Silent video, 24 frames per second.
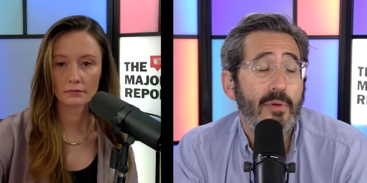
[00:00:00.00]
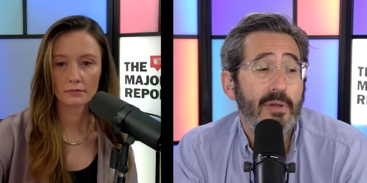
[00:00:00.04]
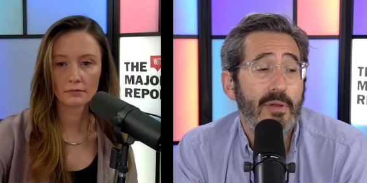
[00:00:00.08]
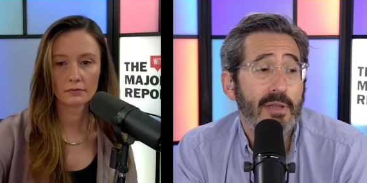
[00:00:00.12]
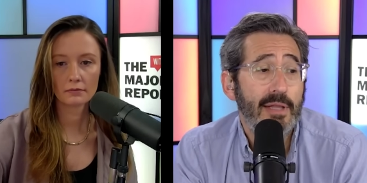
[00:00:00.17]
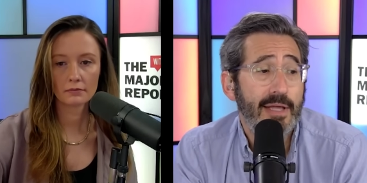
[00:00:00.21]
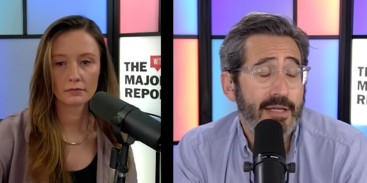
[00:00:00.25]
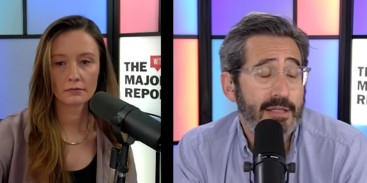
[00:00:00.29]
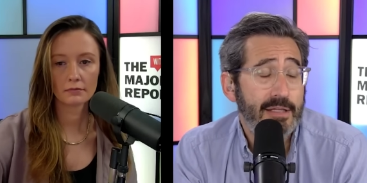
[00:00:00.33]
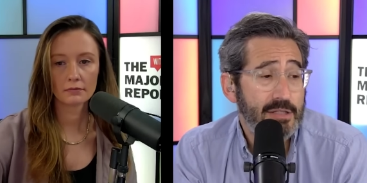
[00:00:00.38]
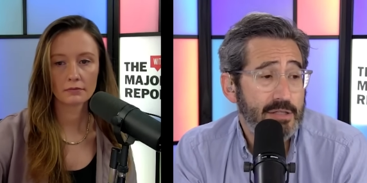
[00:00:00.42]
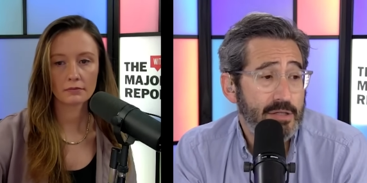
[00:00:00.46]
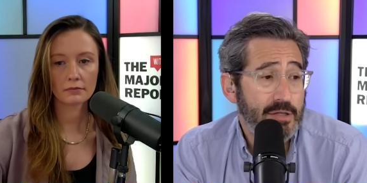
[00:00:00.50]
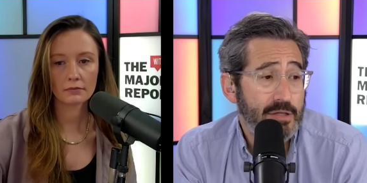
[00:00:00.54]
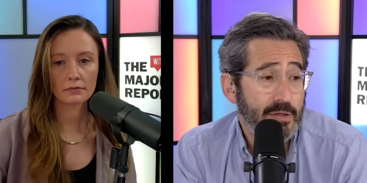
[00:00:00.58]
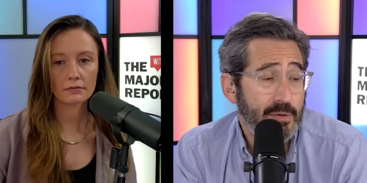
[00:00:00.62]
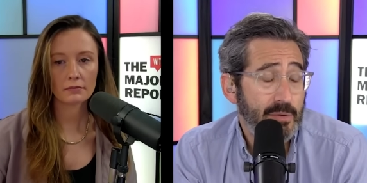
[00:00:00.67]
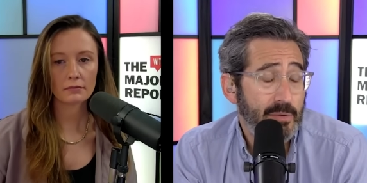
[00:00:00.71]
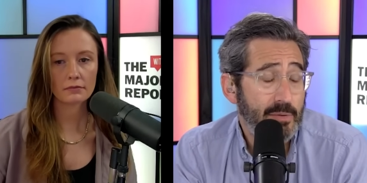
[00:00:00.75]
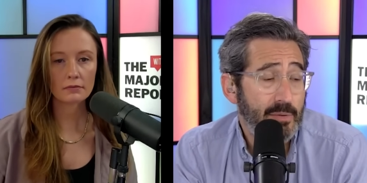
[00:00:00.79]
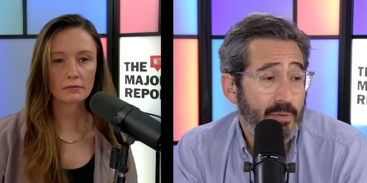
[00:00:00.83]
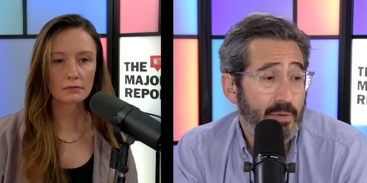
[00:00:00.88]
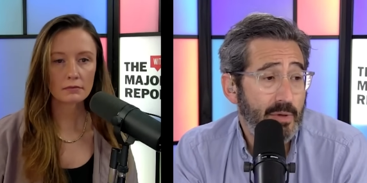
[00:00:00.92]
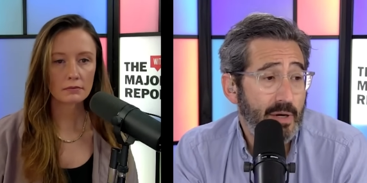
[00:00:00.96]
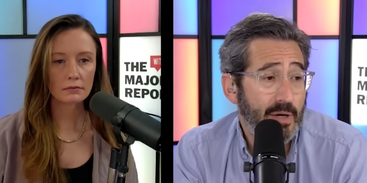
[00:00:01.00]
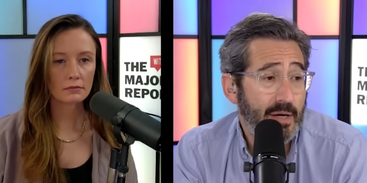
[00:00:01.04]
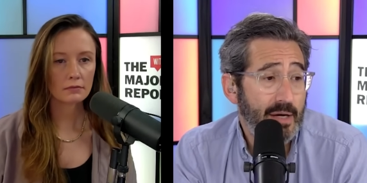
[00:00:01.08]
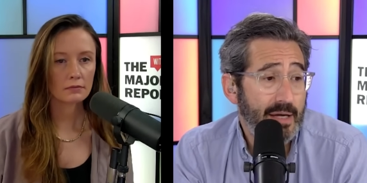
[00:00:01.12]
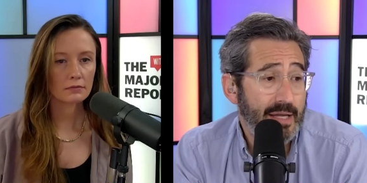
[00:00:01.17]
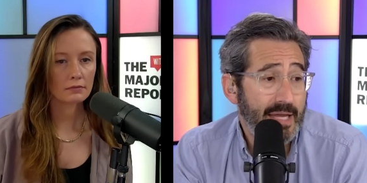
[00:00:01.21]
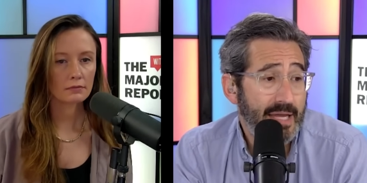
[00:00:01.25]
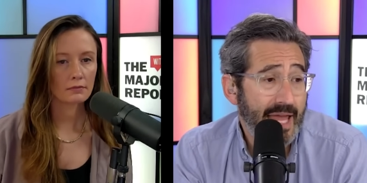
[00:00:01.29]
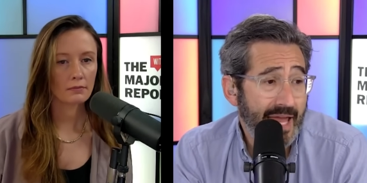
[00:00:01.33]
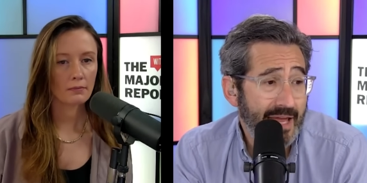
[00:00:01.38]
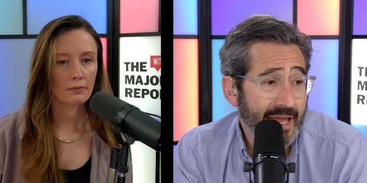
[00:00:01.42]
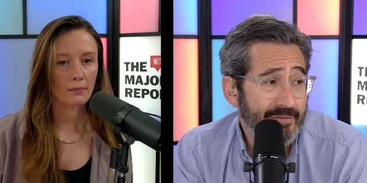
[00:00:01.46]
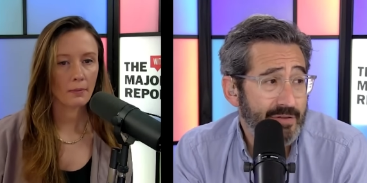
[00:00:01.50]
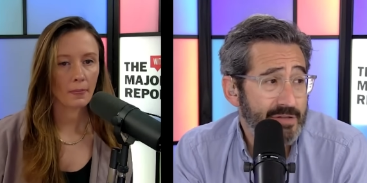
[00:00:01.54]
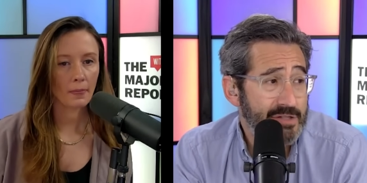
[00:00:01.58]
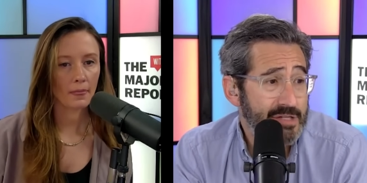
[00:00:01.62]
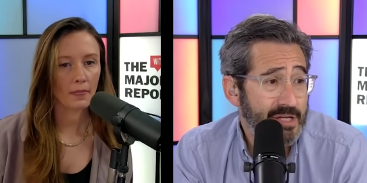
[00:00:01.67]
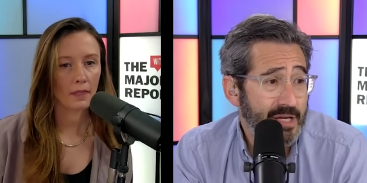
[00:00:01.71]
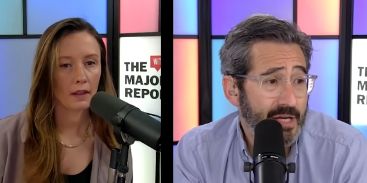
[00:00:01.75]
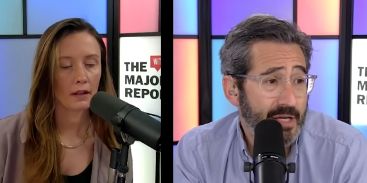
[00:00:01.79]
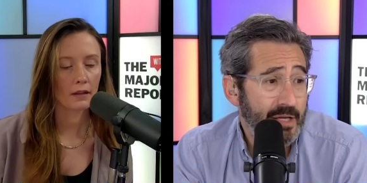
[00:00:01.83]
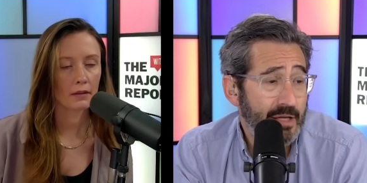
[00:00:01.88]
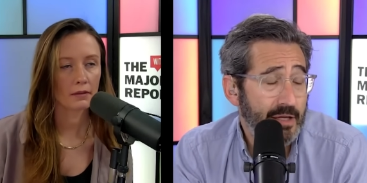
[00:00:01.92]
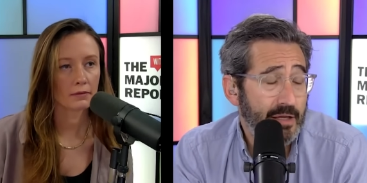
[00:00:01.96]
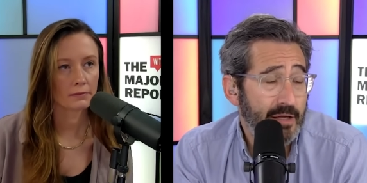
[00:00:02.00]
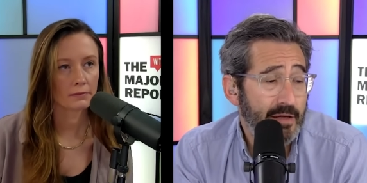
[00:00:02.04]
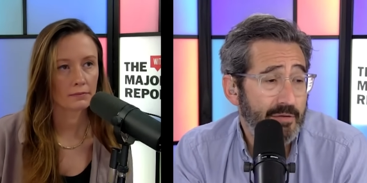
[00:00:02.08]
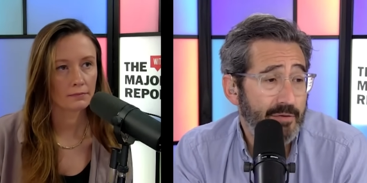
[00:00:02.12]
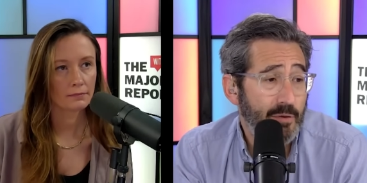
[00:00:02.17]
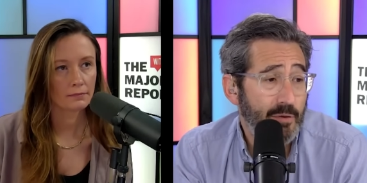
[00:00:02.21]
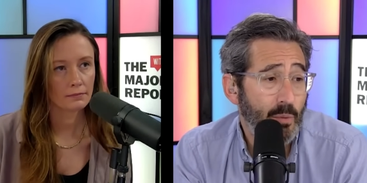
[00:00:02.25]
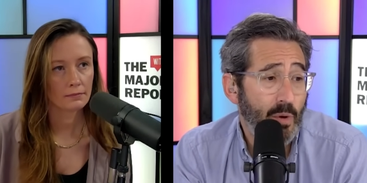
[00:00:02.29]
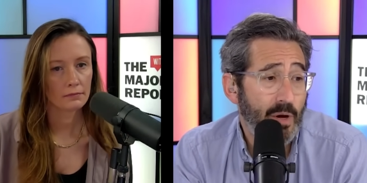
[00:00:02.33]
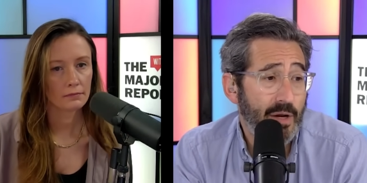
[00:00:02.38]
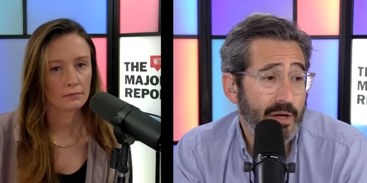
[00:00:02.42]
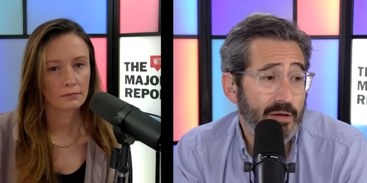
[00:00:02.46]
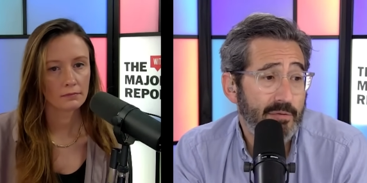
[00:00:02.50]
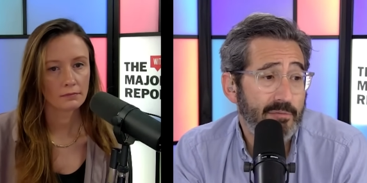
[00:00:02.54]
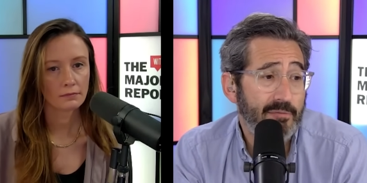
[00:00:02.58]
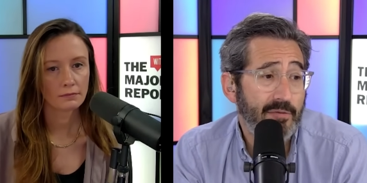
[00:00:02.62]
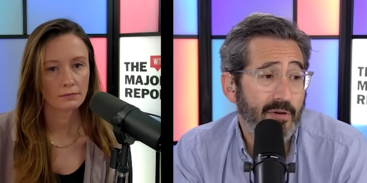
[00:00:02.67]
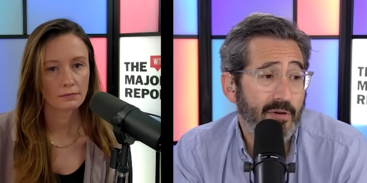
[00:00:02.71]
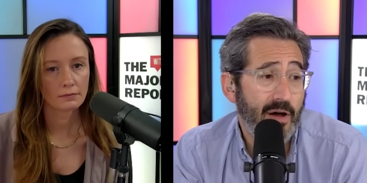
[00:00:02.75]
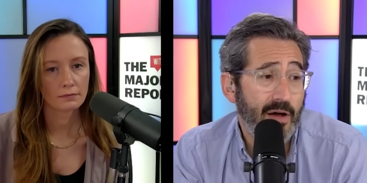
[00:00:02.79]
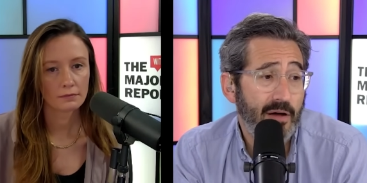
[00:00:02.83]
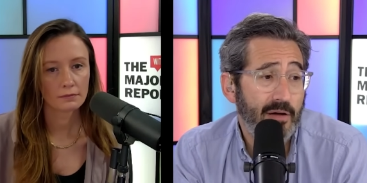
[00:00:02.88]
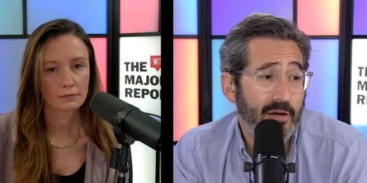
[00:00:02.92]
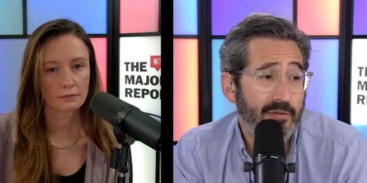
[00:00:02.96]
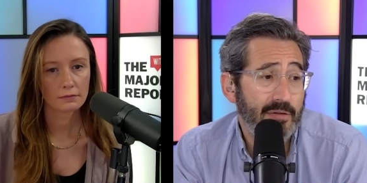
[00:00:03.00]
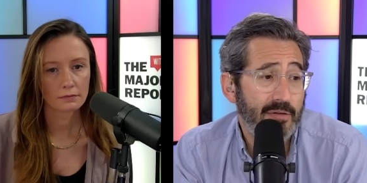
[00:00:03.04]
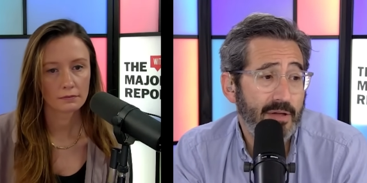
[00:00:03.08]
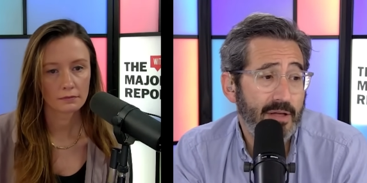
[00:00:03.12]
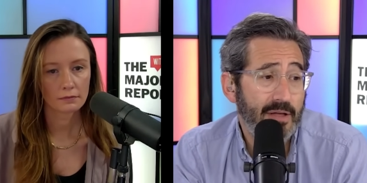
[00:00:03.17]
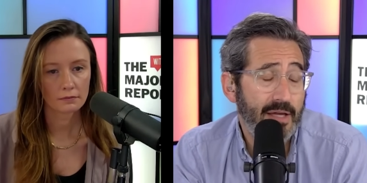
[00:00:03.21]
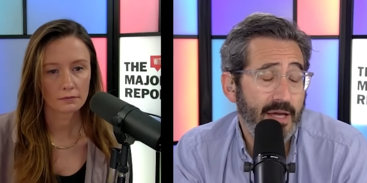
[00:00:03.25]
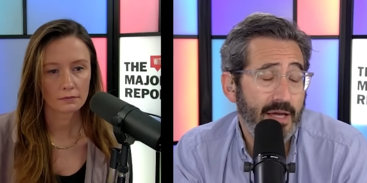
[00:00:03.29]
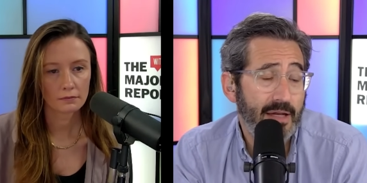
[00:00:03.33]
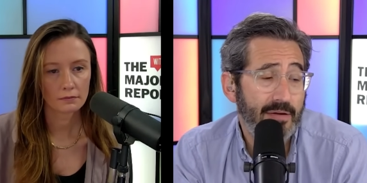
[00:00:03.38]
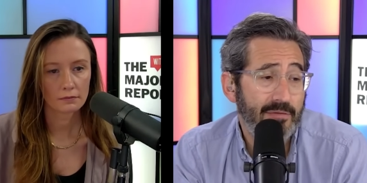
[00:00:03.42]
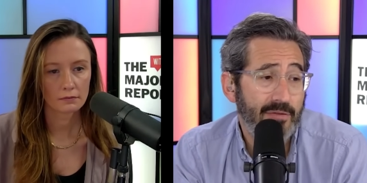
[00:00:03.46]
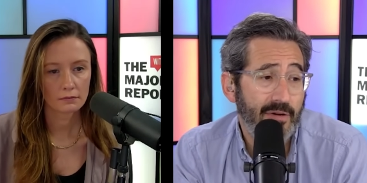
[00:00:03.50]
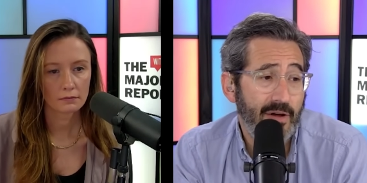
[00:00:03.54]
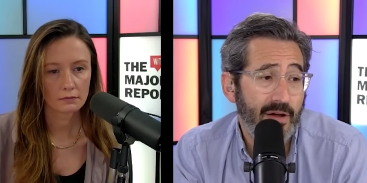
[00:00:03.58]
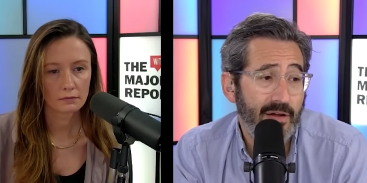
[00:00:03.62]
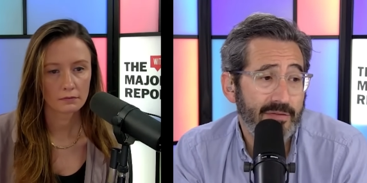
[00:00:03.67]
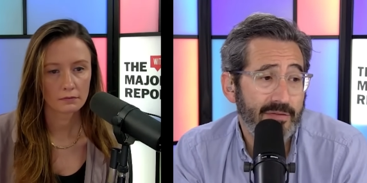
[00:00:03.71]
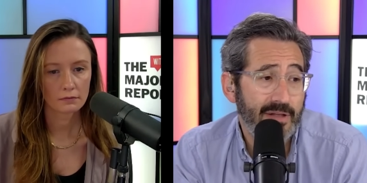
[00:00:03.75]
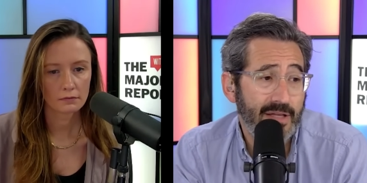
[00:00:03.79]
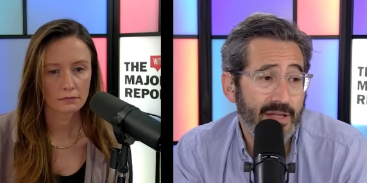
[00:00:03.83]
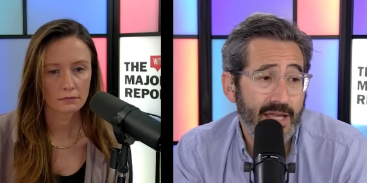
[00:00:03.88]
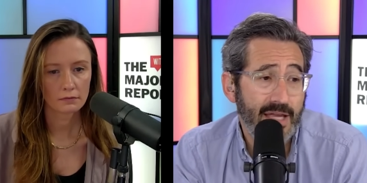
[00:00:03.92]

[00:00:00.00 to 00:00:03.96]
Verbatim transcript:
Speaker 1: links to uh, canvassing if you want to involve get involved in